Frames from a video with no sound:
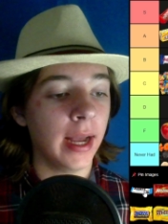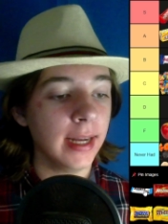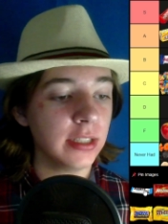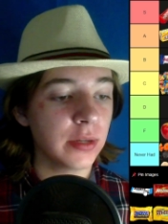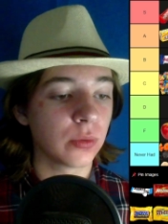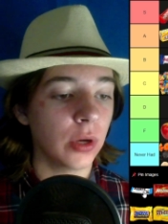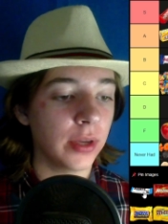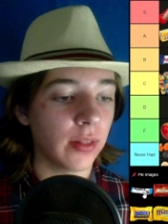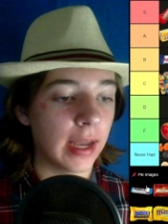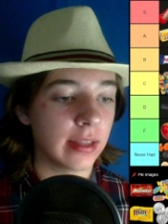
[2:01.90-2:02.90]
I actually
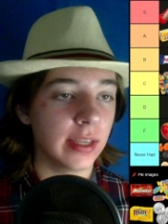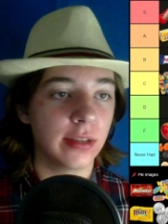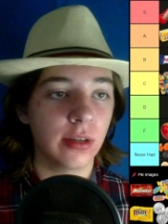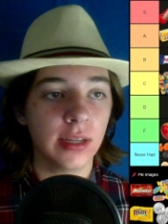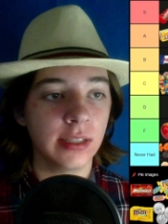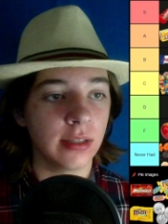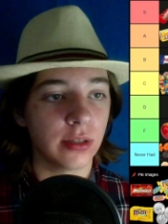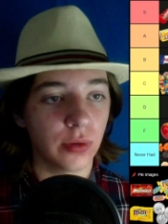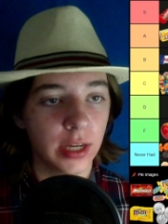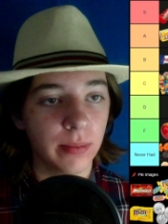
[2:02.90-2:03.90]
really like the cookies and
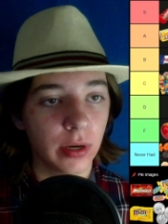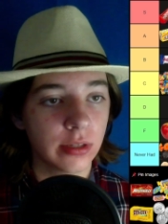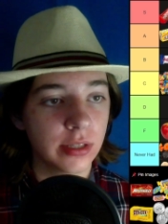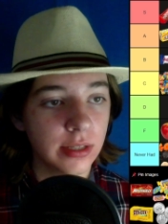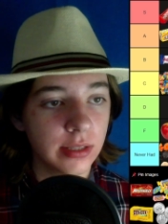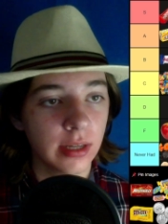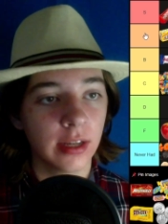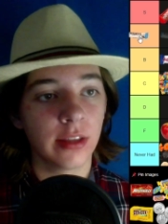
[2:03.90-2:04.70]
cream Hershey's.